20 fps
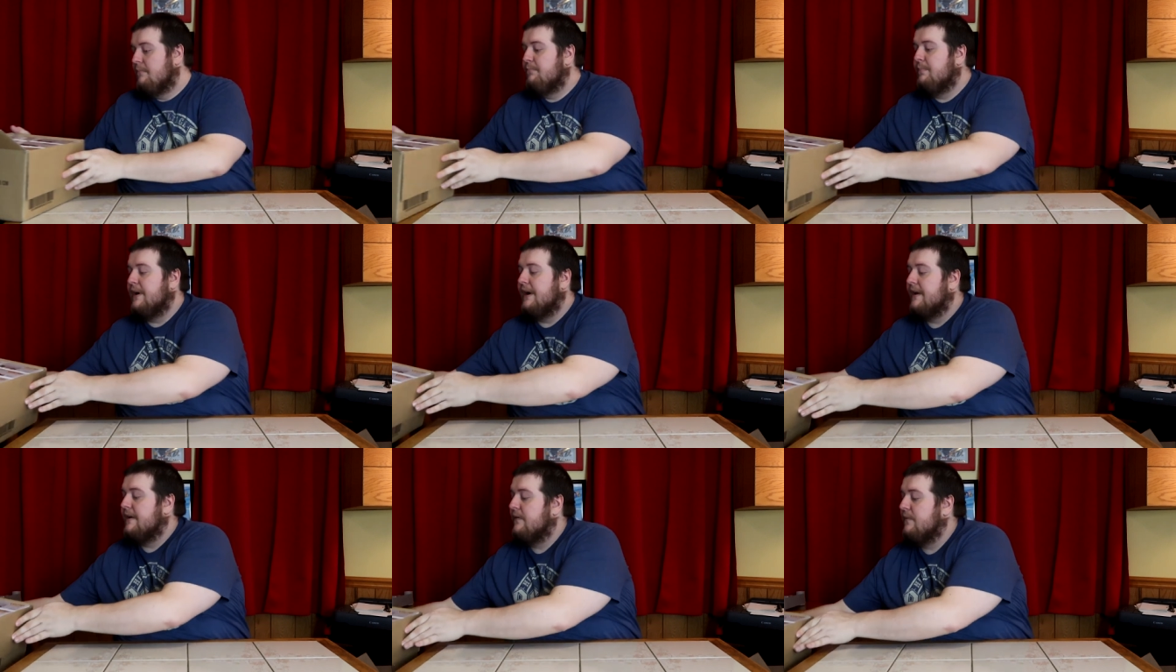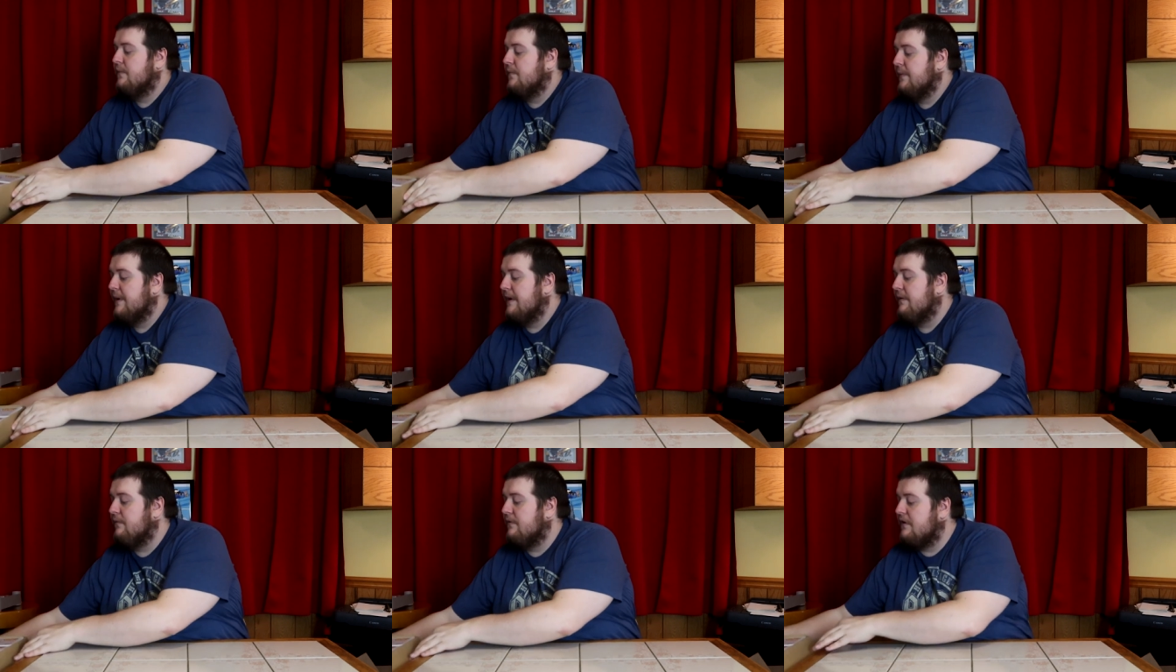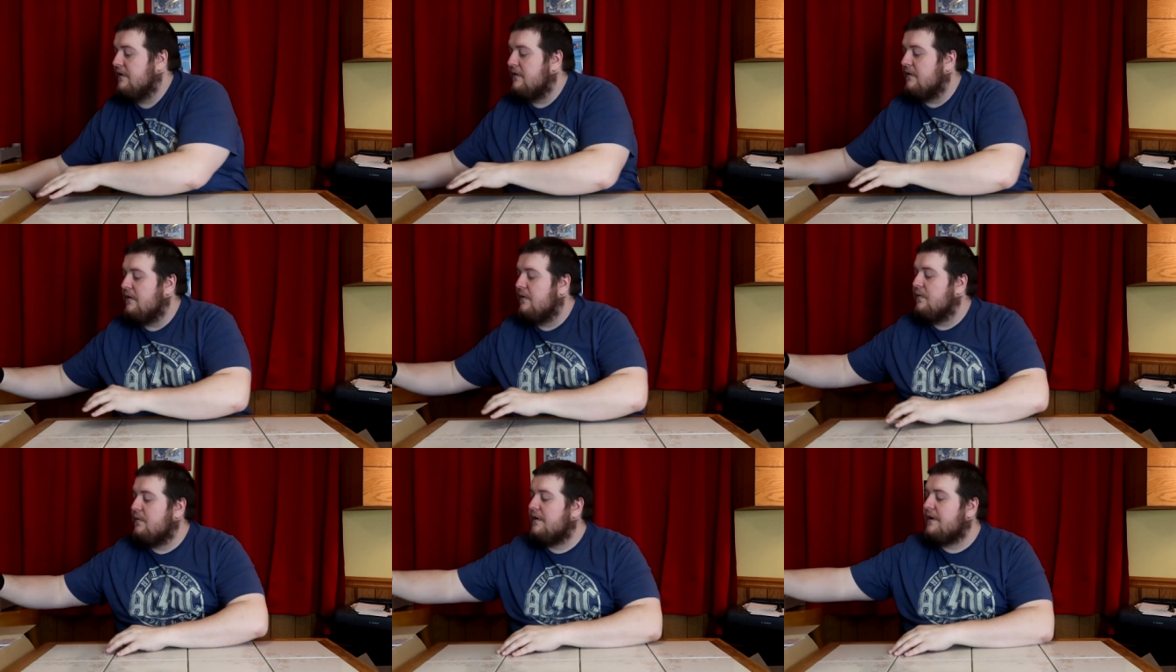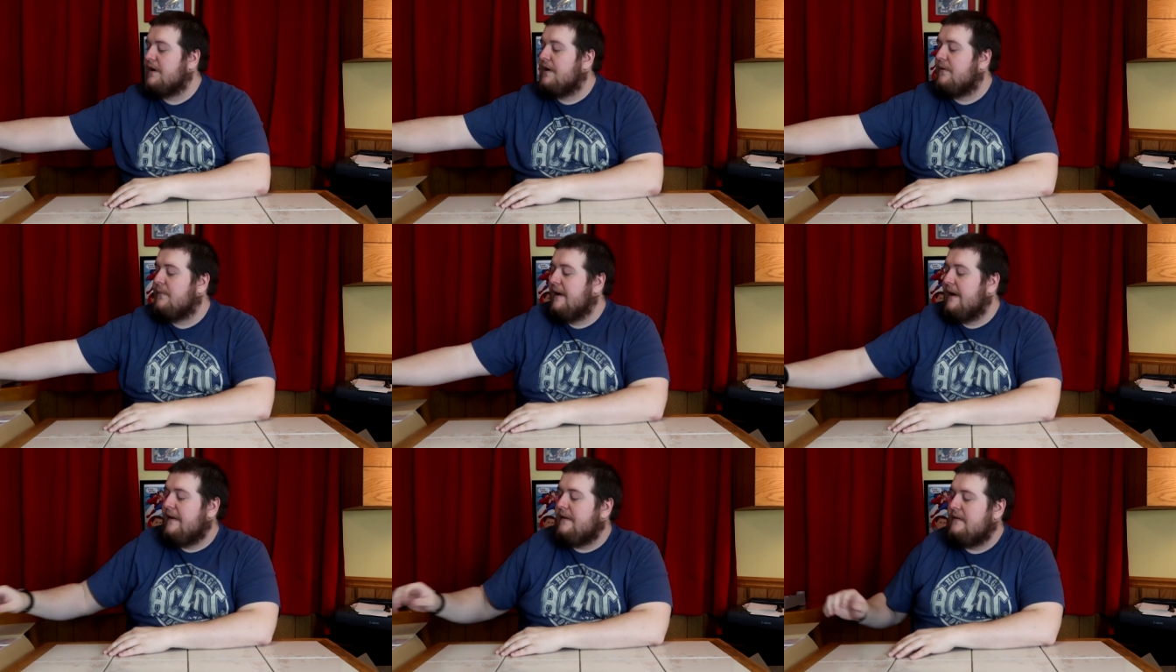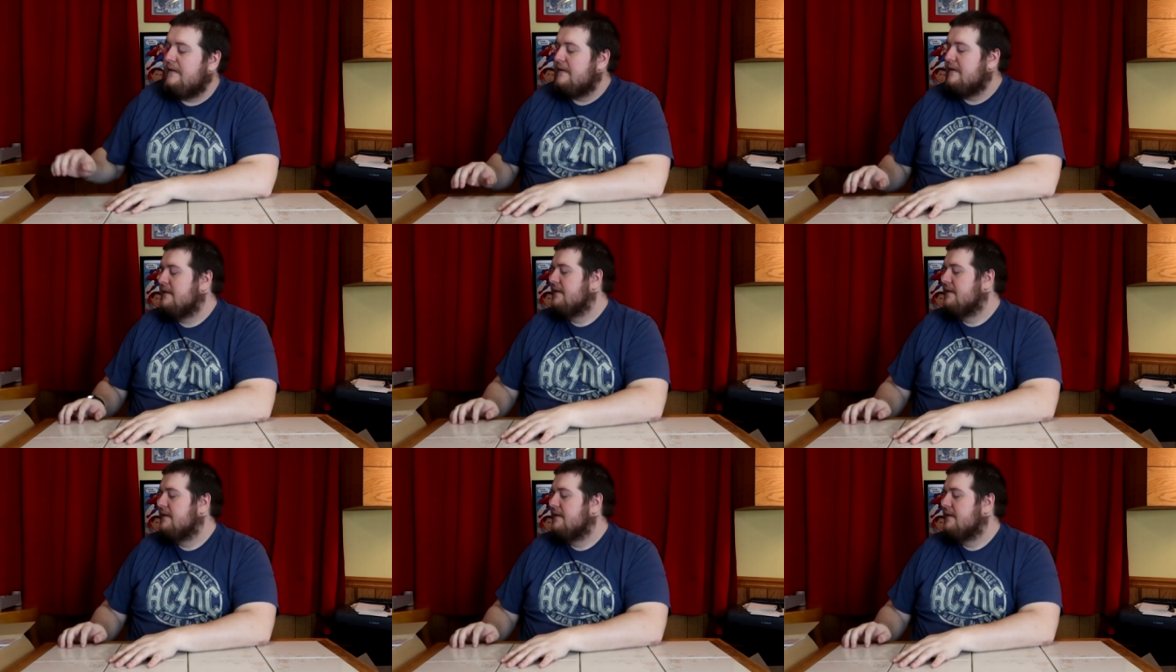But we will work our way.